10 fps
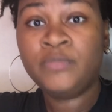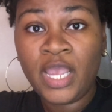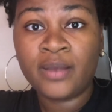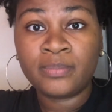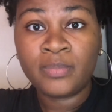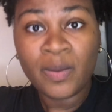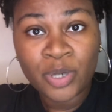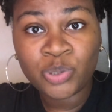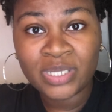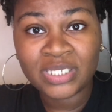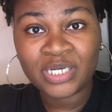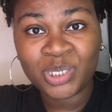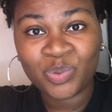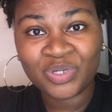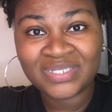yeah, a moisturizing
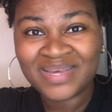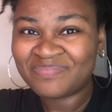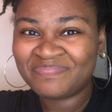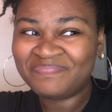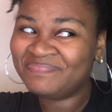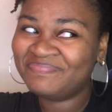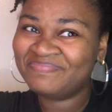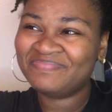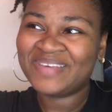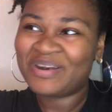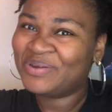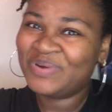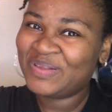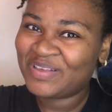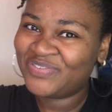conditioner with good slip. I don't know
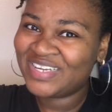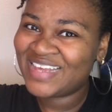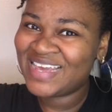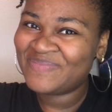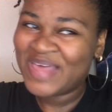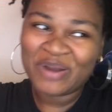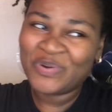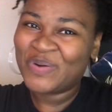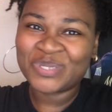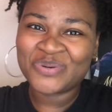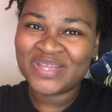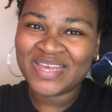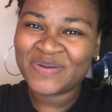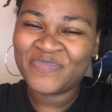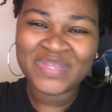what else I was going to say. I don't know where I was going
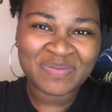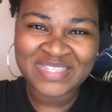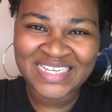there, but that was